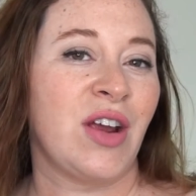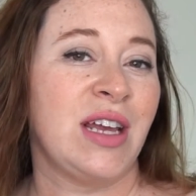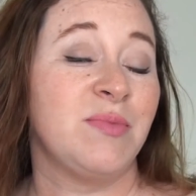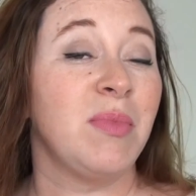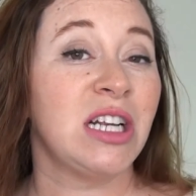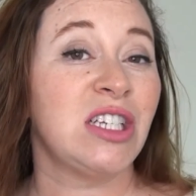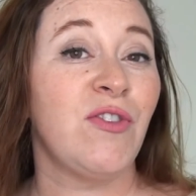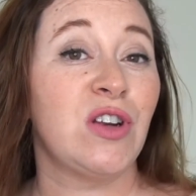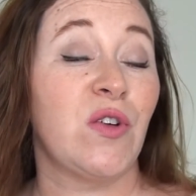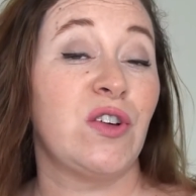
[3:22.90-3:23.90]
is much of
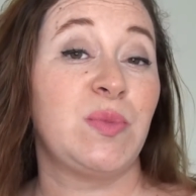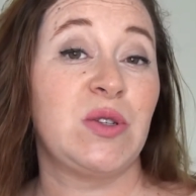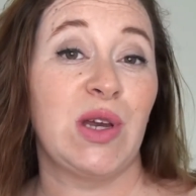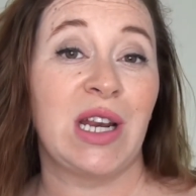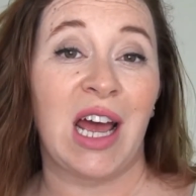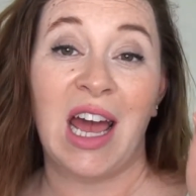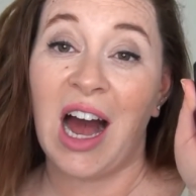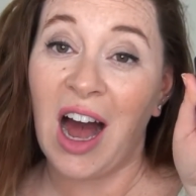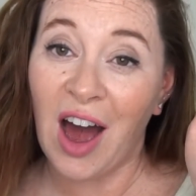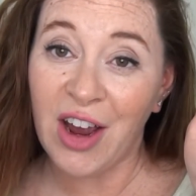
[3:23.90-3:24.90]
a difference between a
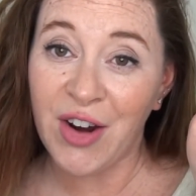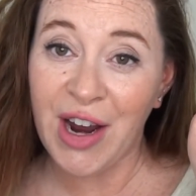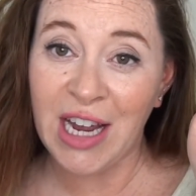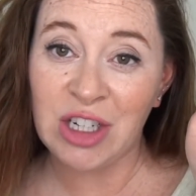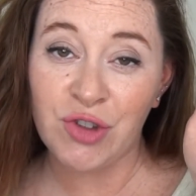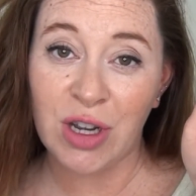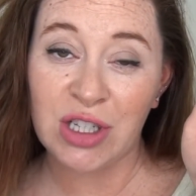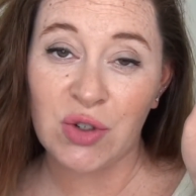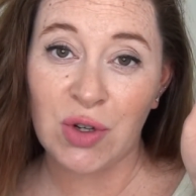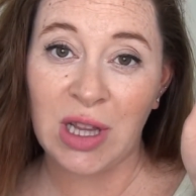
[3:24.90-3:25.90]
higher end
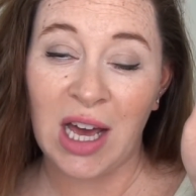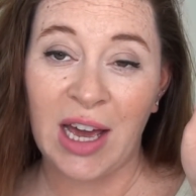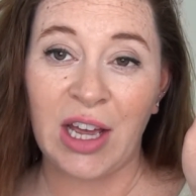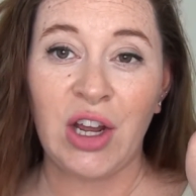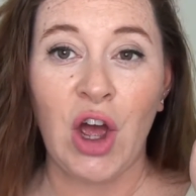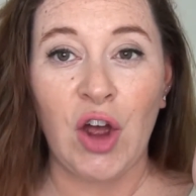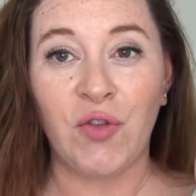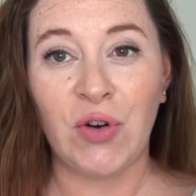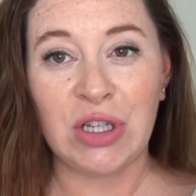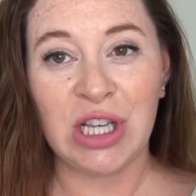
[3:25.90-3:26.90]
drugstore line
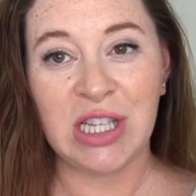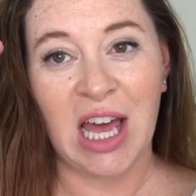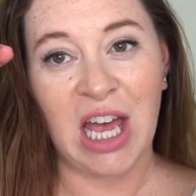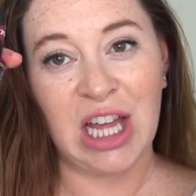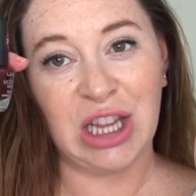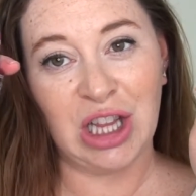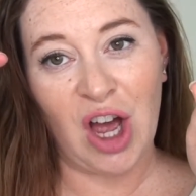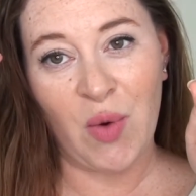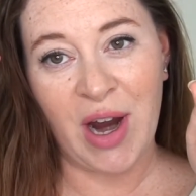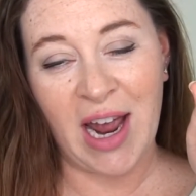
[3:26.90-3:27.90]
versus a
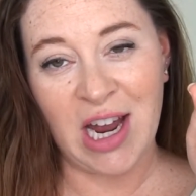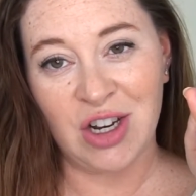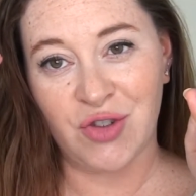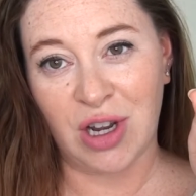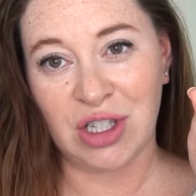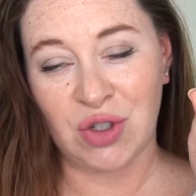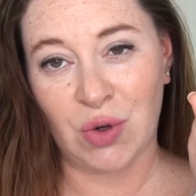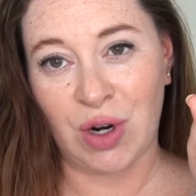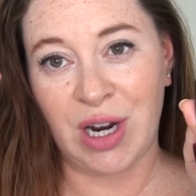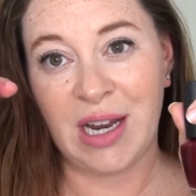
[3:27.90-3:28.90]
lower end
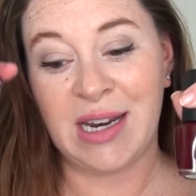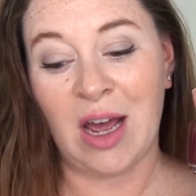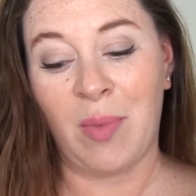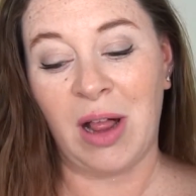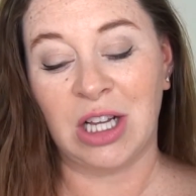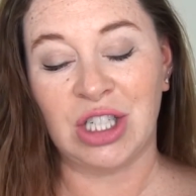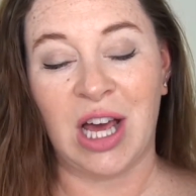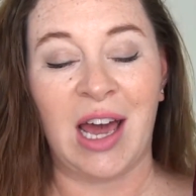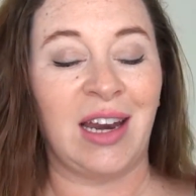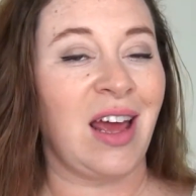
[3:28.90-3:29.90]
drugstore nail polish
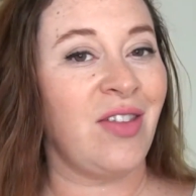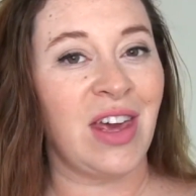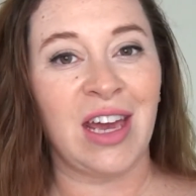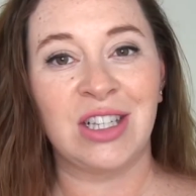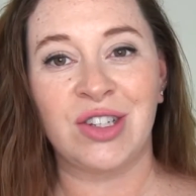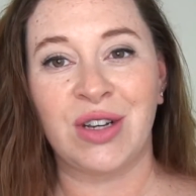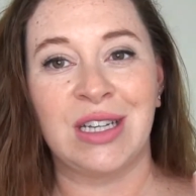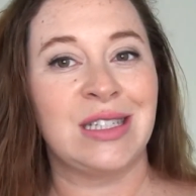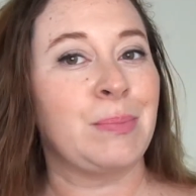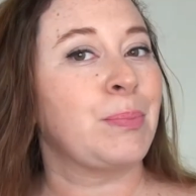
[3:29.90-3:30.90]
line? And the answer
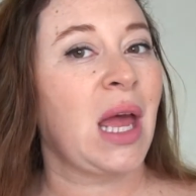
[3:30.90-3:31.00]
is